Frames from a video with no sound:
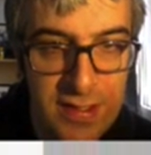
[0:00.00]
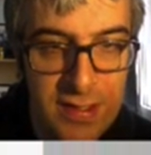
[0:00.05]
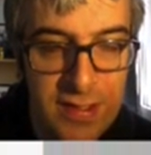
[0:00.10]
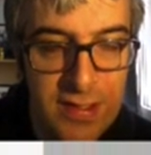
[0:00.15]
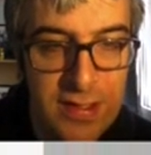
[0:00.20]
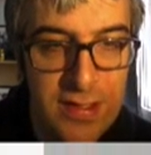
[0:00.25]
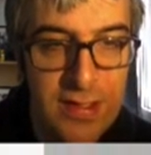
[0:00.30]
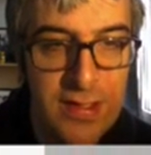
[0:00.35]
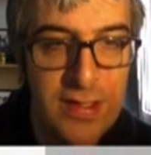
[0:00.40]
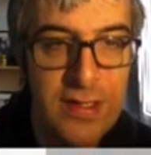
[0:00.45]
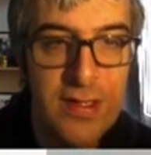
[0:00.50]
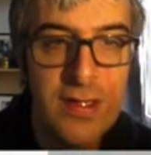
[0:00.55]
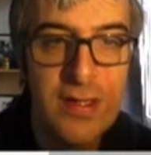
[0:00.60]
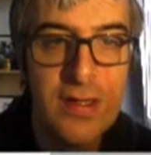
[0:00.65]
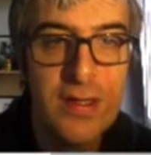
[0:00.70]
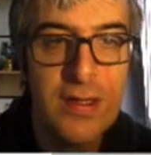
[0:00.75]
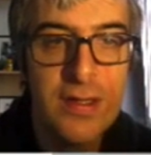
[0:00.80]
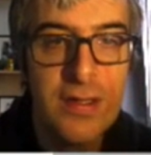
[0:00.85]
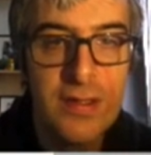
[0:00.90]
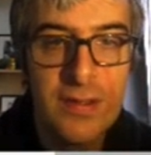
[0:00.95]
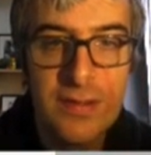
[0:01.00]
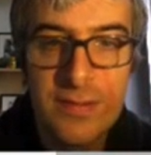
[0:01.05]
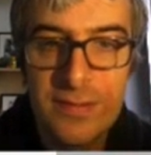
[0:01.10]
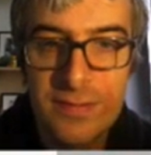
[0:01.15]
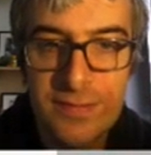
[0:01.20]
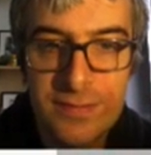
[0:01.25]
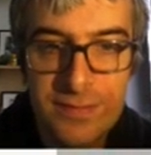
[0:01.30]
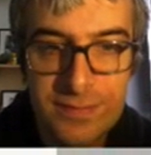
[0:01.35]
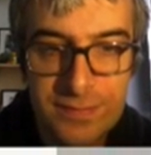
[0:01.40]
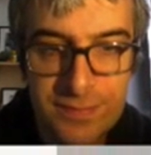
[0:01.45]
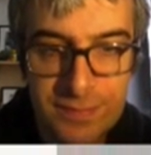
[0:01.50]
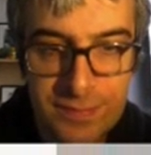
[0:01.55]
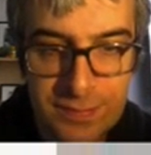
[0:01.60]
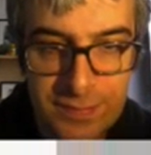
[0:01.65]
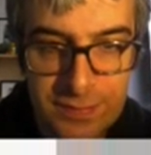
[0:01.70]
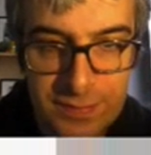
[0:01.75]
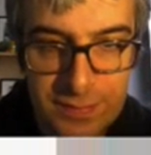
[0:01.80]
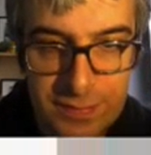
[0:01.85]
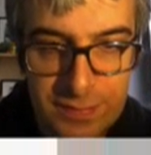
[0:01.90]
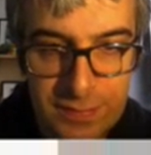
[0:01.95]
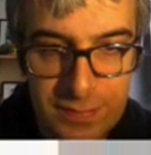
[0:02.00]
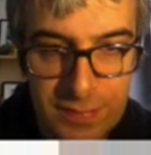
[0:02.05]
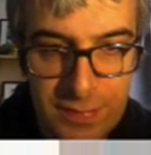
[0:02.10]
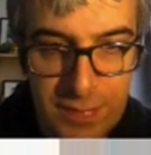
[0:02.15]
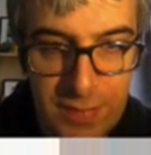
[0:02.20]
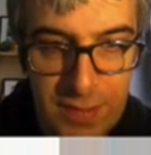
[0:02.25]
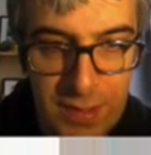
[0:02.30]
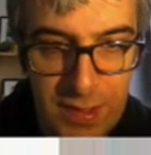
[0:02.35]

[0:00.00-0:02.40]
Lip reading: Nobody speaks.